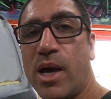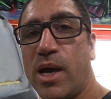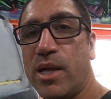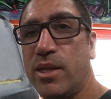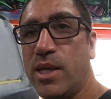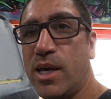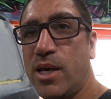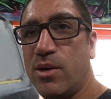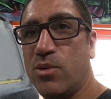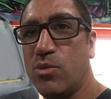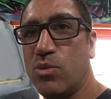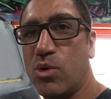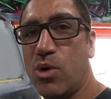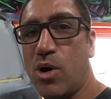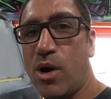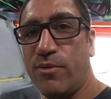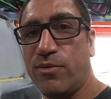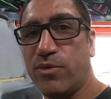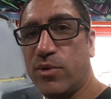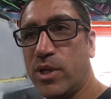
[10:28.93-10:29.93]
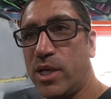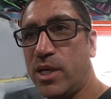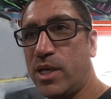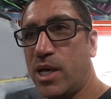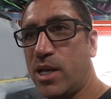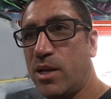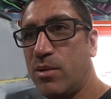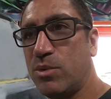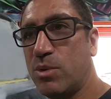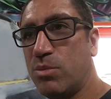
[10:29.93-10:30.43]
and then we'll hopefully
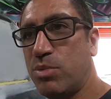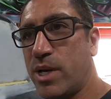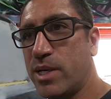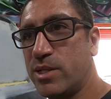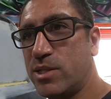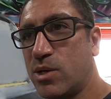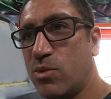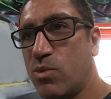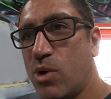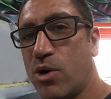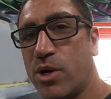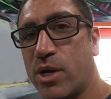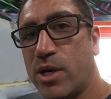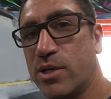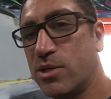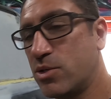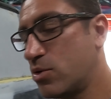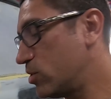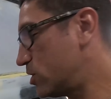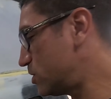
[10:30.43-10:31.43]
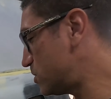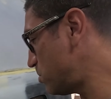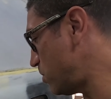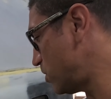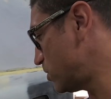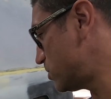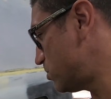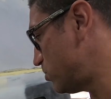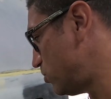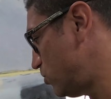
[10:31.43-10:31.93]
get him to plastic weld it as good as
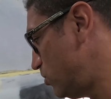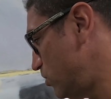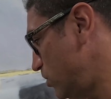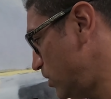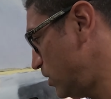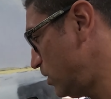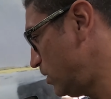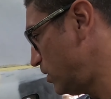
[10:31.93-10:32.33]
possible,